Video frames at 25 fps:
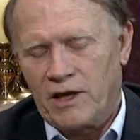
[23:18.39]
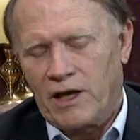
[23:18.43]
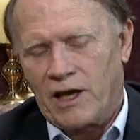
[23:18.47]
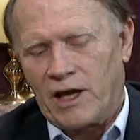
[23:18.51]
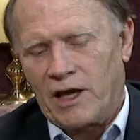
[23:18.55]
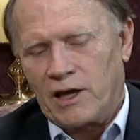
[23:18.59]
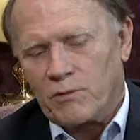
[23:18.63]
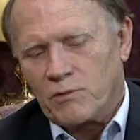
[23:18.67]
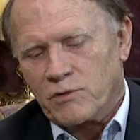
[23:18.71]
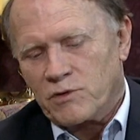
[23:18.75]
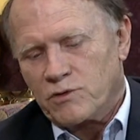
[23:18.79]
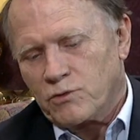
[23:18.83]

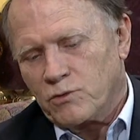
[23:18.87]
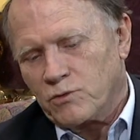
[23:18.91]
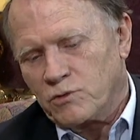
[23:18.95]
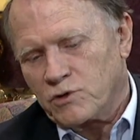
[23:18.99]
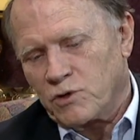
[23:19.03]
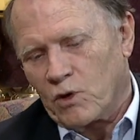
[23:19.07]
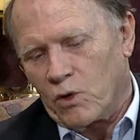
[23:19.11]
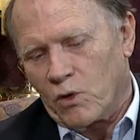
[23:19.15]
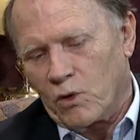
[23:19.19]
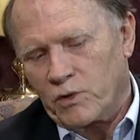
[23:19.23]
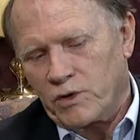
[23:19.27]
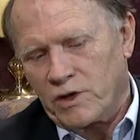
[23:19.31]
And it was through
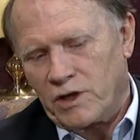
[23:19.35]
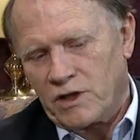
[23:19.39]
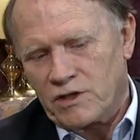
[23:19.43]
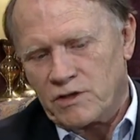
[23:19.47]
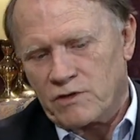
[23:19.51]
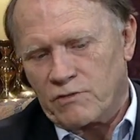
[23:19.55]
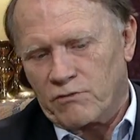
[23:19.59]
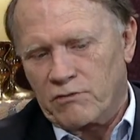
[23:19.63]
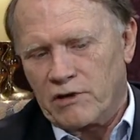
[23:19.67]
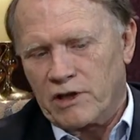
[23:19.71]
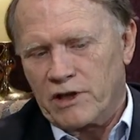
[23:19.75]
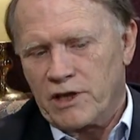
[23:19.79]

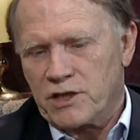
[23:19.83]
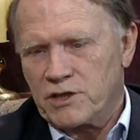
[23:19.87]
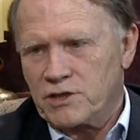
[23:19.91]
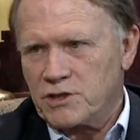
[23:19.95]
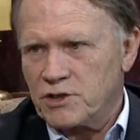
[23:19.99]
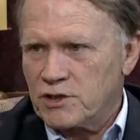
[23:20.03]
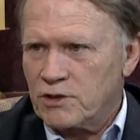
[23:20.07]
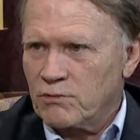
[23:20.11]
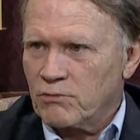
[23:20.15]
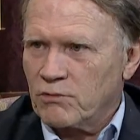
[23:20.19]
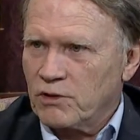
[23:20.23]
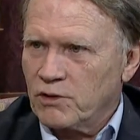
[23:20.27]
Tolkien's
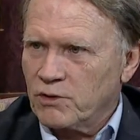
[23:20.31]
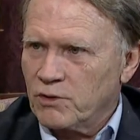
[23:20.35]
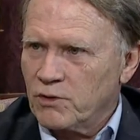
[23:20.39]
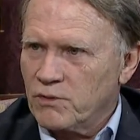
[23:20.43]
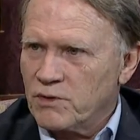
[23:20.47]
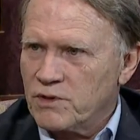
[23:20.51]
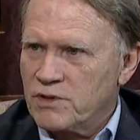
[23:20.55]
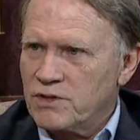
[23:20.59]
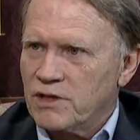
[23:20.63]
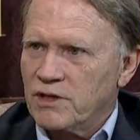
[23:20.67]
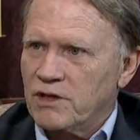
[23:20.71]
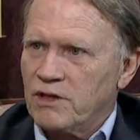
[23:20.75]
relationship with
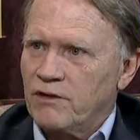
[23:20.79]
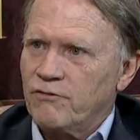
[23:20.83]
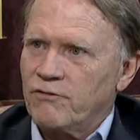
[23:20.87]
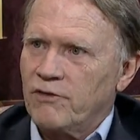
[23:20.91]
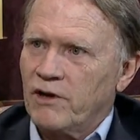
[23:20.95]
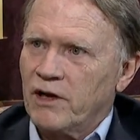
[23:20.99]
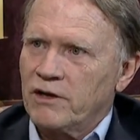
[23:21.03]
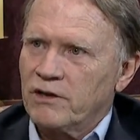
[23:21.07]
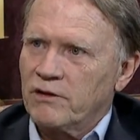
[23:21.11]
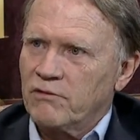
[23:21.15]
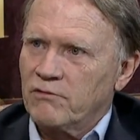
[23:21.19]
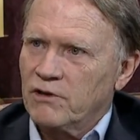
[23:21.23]
Lewis that he
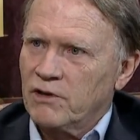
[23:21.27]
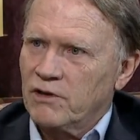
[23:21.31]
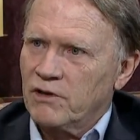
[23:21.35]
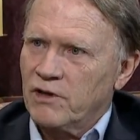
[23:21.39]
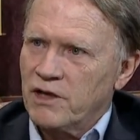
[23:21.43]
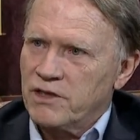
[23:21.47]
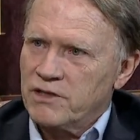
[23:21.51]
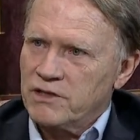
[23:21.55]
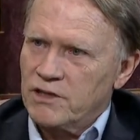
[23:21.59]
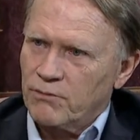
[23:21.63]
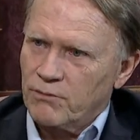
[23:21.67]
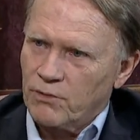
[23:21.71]
finally
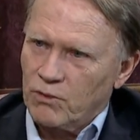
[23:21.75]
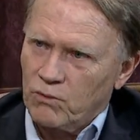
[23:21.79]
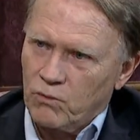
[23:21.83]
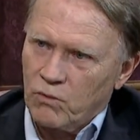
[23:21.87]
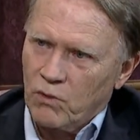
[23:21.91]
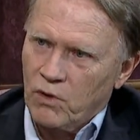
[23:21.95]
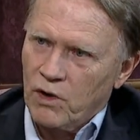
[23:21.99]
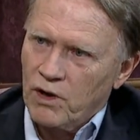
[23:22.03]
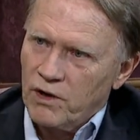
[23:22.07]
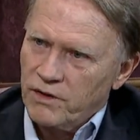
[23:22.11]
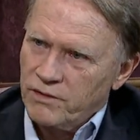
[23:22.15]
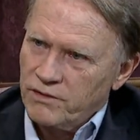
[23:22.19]
realized, number
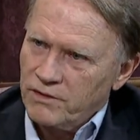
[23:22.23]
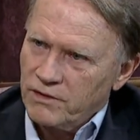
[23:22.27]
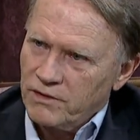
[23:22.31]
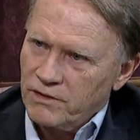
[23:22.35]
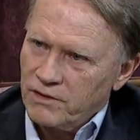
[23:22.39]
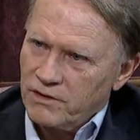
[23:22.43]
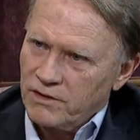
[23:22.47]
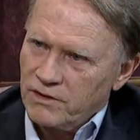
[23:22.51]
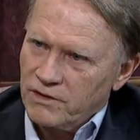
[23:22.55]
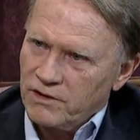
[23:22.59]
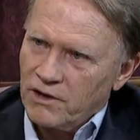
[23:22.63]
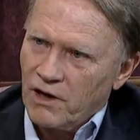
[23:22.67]
one,
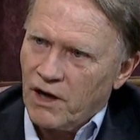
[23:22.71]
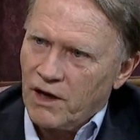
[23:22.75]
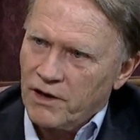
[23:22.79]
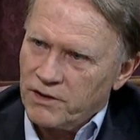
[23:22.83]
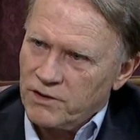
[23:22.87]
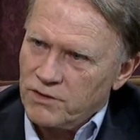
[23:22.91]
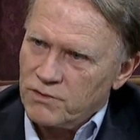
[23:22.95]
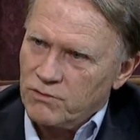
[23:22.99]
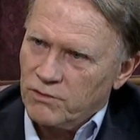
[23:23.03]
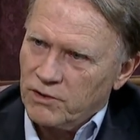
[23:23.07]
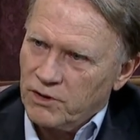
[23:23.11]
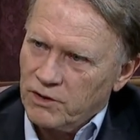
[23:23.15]
God
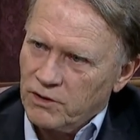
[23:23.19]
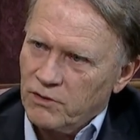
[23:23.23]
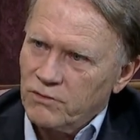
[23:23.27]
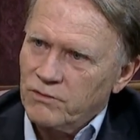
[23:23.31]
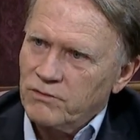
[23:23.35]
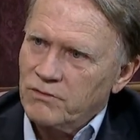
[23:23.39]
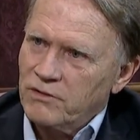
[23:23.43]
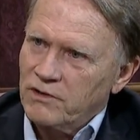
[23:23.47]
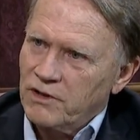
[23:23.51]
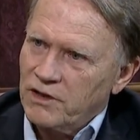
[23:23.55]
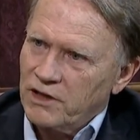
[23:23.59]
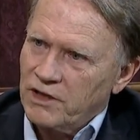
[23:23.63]
is real.
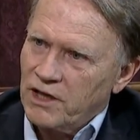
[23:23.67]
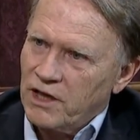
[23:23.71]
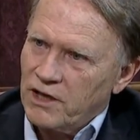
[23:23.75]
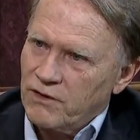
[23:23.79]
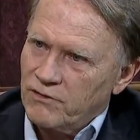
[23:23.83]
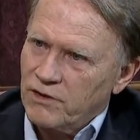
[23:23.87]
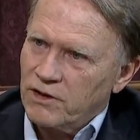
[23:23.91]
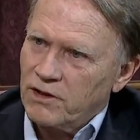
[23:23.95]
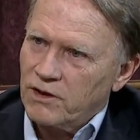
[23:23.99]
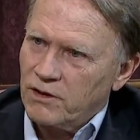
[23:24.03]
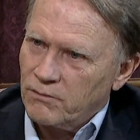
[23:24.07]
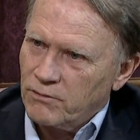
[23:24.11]
He
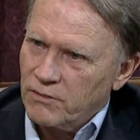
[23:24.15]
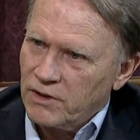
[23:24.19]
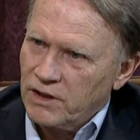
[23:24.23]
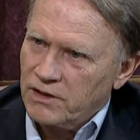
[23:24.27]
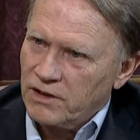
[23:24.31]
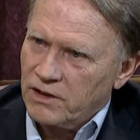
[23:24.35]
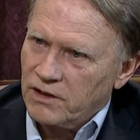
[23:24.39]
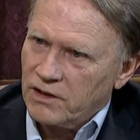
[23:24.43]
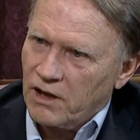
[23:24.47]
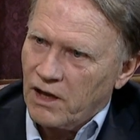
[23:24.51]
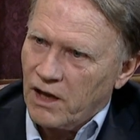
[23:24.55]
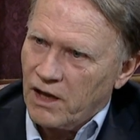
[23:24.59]
gave in and admitted
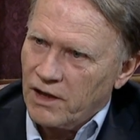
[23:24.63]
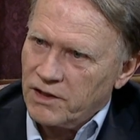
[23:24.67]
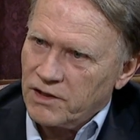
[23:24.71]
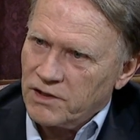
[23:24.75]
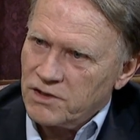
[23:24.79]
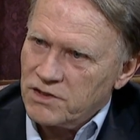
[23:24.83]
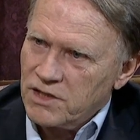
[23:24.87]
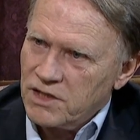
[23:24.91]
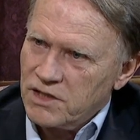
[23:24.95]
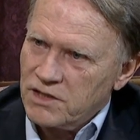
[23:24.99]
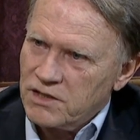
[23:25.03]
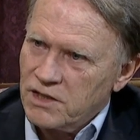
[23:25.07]
that God
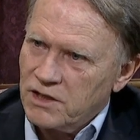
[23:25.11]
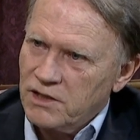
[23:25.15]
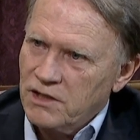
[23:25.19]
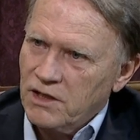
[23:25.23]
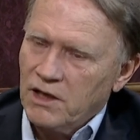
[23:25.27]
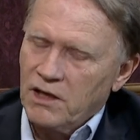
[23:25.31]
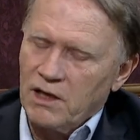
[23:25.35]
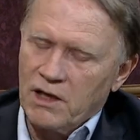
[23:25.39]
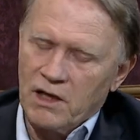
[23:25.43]
existed.